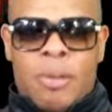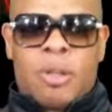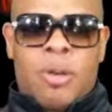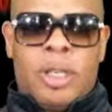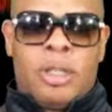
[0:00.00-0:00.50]
was
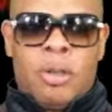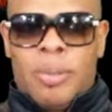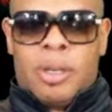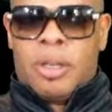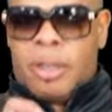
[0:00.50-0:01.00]
cool too
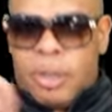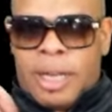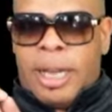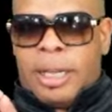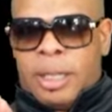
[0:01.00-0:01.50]
because it was
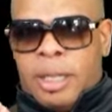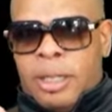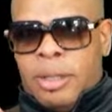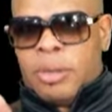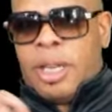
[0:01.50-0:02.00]
like a
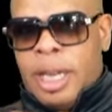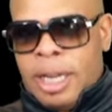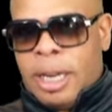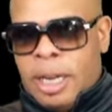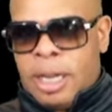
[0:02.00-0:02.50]
little
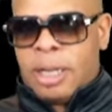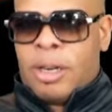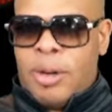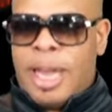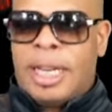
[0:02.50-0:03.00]
kid uh,
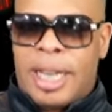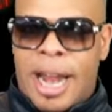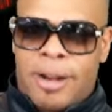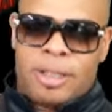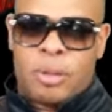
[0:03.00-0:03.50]
created
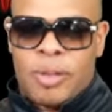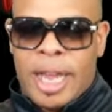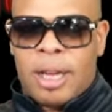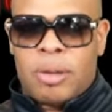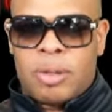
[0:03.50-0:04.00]
characters with
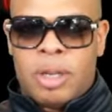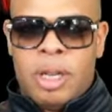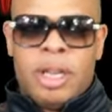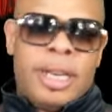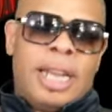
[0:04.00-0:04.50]

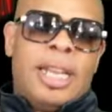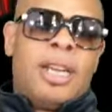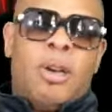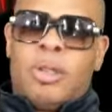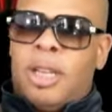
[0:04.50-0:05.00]
Legos. Not
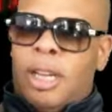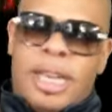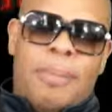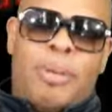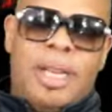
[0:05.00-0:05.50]
Legos, uh,
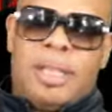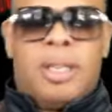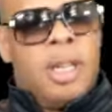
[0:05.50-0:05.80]
light bricks.